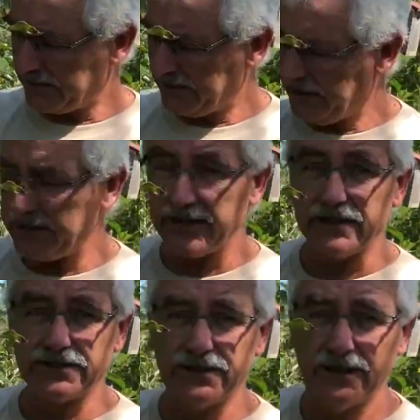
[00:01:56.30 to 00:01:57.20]
key
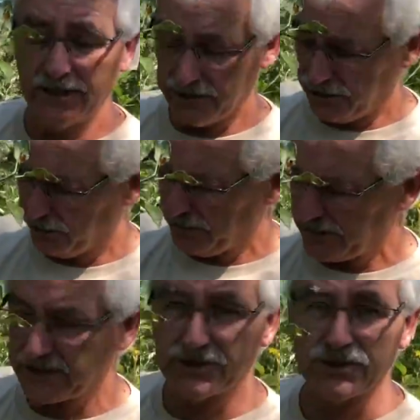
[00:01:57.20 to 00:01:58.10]
is you
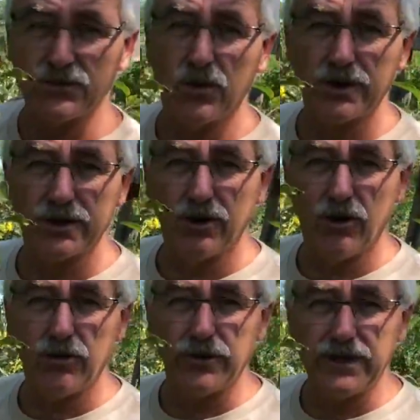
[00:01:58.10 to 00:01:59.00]
really just want to
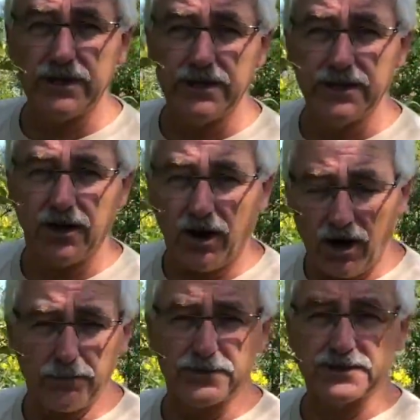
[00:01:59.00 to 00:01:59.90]
go in the
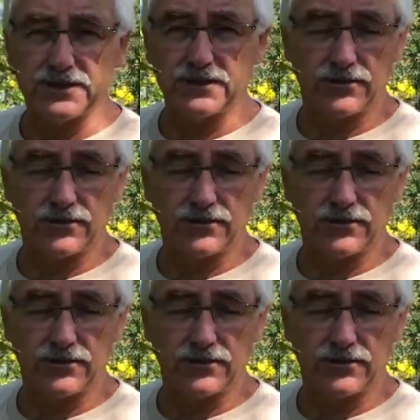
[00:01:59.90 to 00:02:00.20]
opposite